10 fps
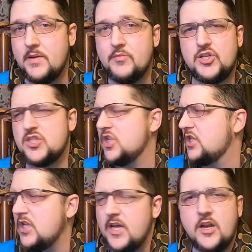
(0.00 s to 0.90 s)
maybe just a
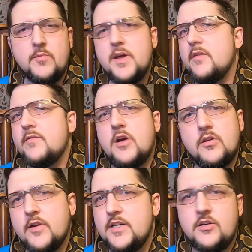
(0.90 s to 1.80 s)
little bit of
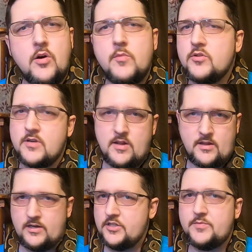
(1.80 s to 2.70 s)
coloration, almost
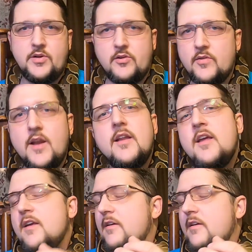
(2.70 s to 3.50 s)
nothing, just pure white.